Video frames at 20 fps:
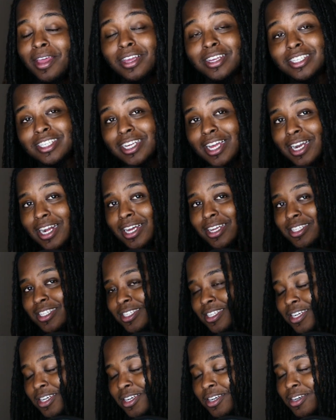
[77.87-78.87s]
Shout out
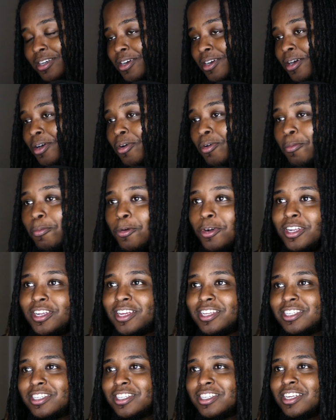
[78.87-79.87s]
to homeboy
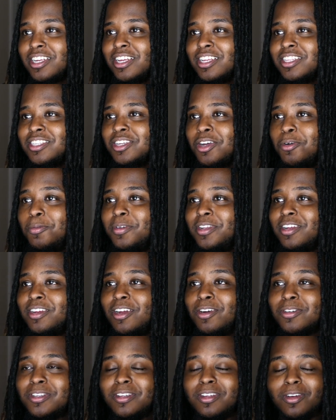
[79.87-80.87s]
that just told me to
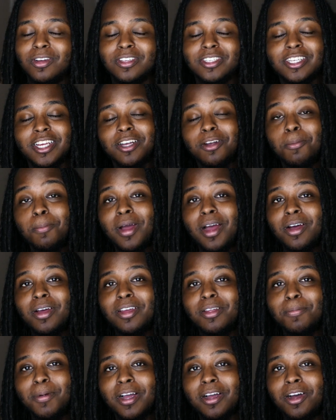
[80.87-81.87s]
go check him out
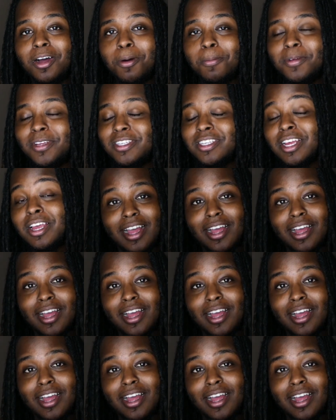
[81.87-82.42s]
in my comments.